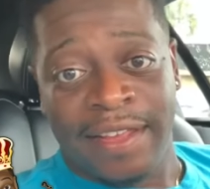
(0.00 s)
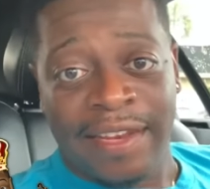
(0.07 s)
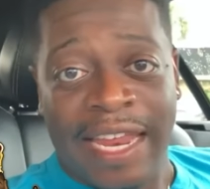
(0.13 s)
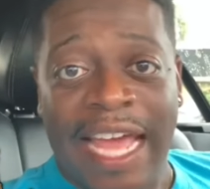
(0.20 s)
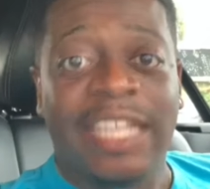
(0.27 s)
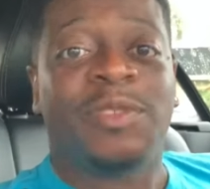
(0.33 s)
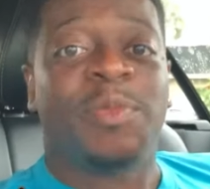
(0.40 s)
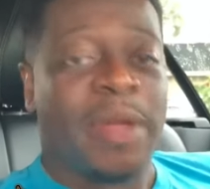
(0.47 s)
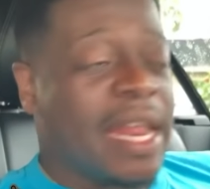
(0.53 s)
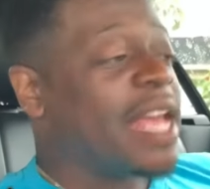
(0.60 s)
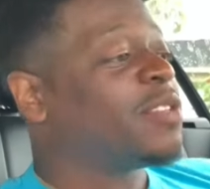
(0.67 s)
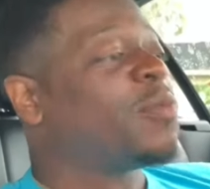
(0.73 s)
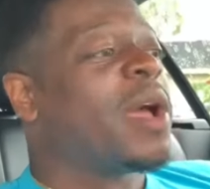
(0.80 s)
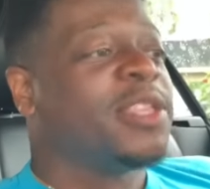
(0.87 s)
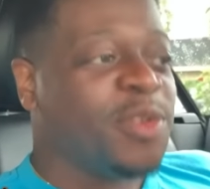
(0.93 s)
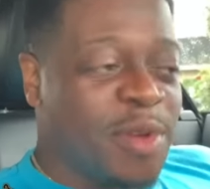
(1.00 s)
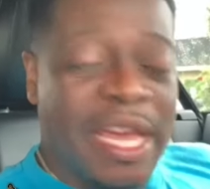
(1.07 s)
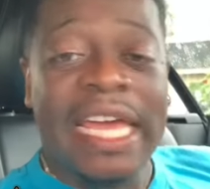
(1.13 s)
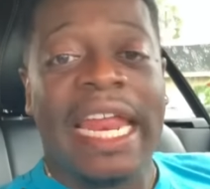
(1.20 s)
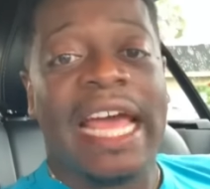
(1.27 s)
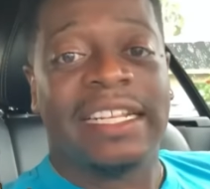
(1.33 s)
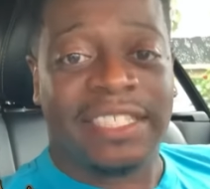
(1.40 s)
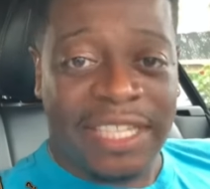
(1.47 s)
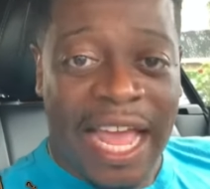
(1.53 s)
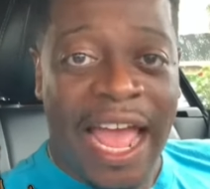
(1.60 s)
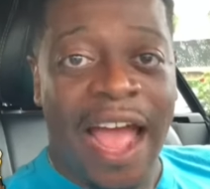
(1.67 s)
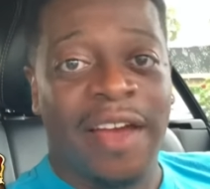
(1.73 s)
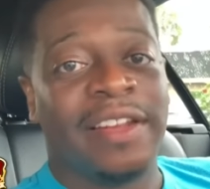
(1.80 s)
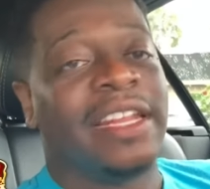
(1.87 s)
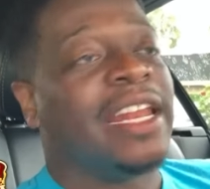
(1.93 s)
That's why you hear that
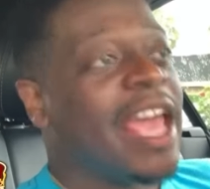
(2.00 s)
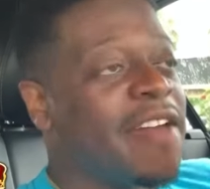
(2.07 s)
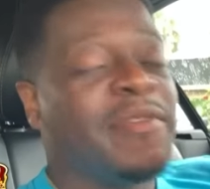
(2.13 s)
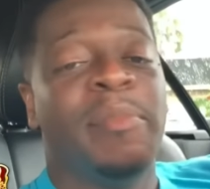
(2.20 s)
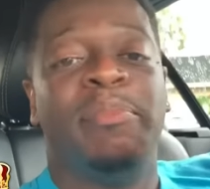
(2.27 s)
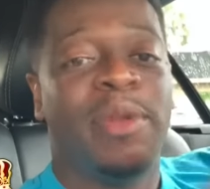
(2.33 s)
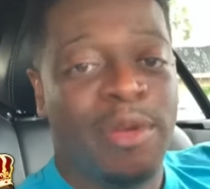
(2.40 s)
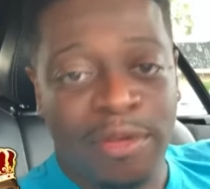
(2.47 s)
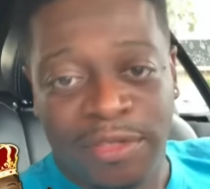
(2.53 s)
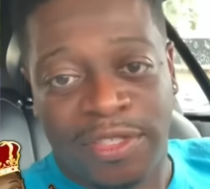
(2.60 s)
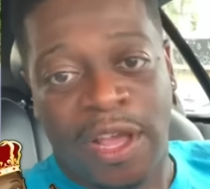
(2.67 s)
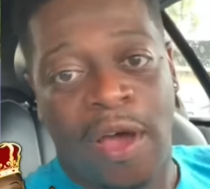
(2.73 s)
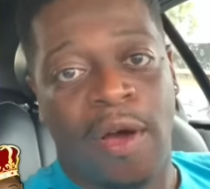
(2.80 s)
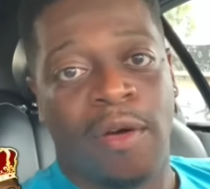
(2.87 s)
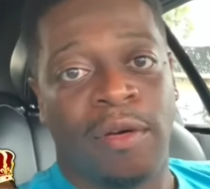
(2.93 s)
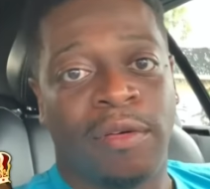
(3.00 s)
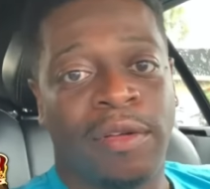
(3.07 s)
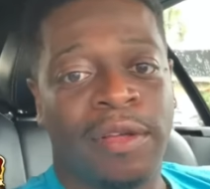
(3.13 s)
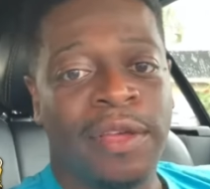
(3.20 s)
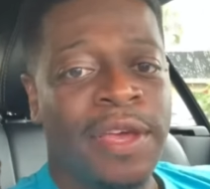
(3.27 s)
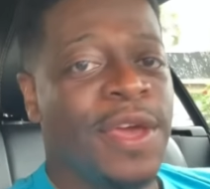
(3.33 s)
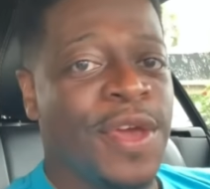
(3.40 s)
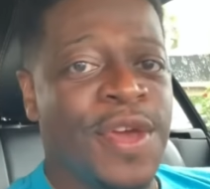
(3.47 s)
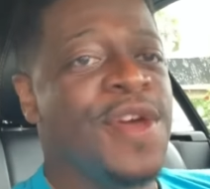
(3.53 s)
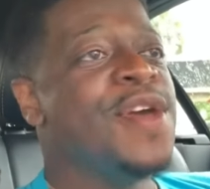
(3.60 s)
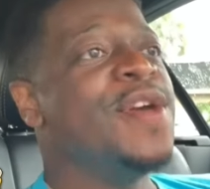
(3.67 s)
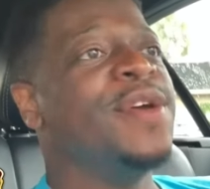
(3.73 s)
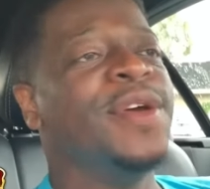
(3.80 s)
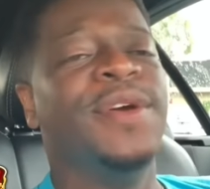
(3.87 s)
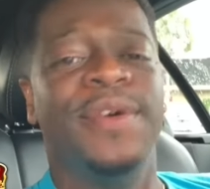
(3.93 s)
sound in every blues song.
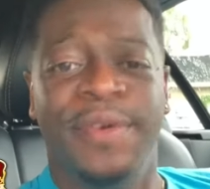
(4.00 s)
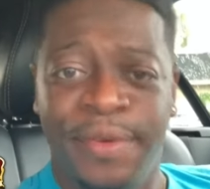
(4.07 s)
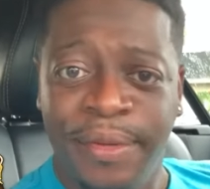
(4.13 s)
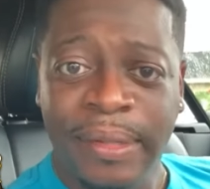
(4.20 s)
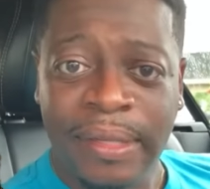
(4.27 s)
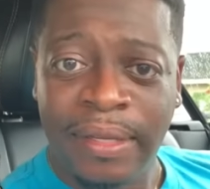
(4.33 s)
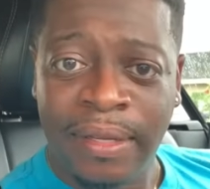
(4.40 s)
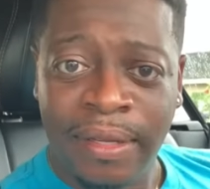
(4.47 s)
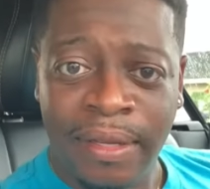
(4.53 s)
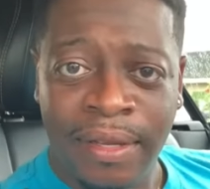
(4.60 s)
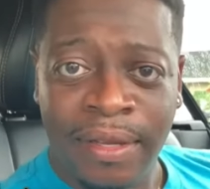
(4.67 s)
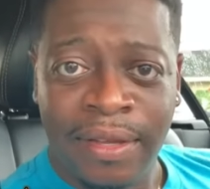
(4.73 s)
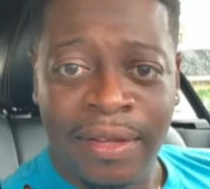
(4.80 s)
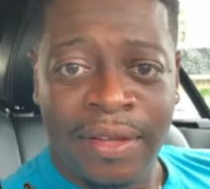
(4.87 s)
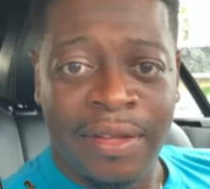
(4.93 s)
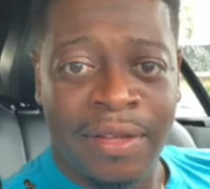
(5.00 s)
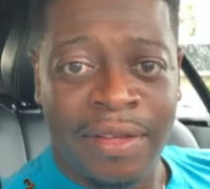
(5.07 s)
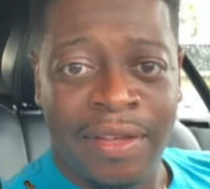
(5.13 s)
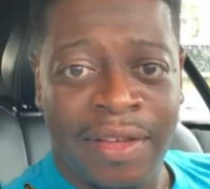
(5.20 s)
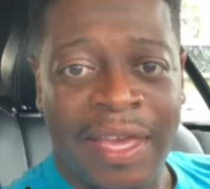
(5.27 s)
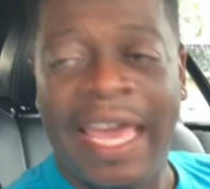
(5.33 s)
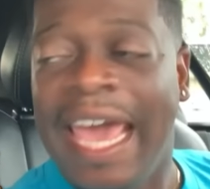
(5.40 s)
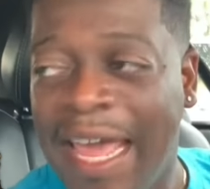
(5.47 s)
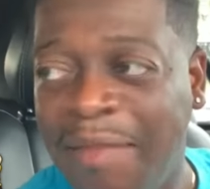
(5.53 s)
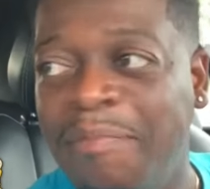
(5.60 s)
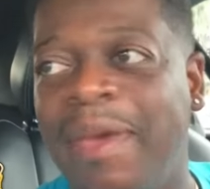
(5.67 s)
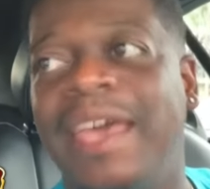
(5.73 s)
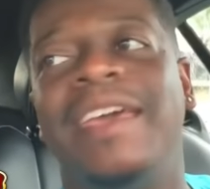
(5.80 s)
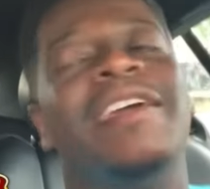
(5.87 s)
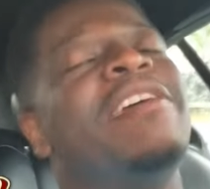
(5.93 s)
Hit
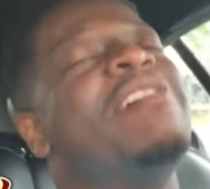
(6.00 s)
me.